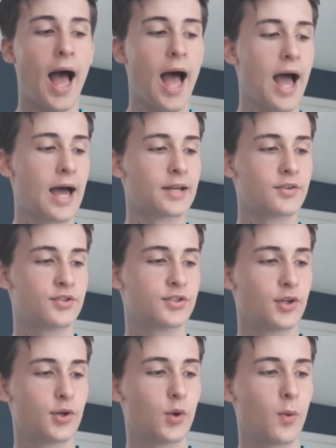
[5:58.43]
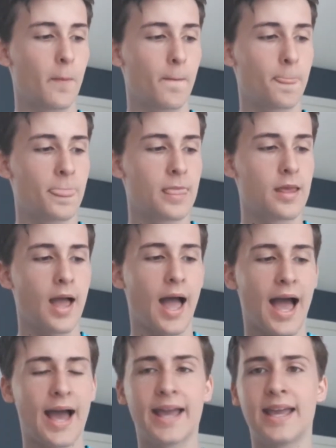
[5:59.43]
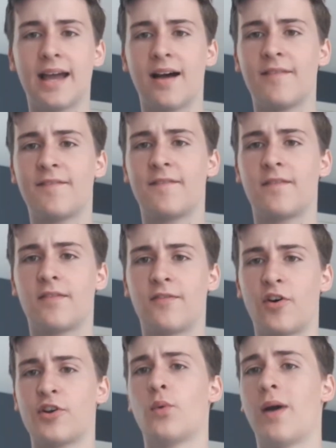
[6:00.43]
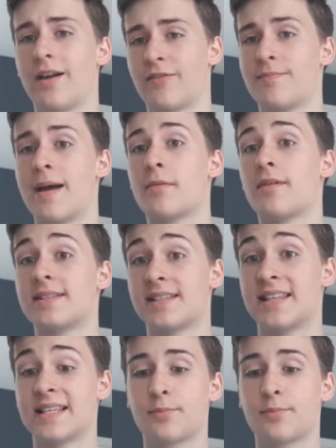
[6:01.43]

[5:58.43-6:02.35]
And so I have found a way of memorizing these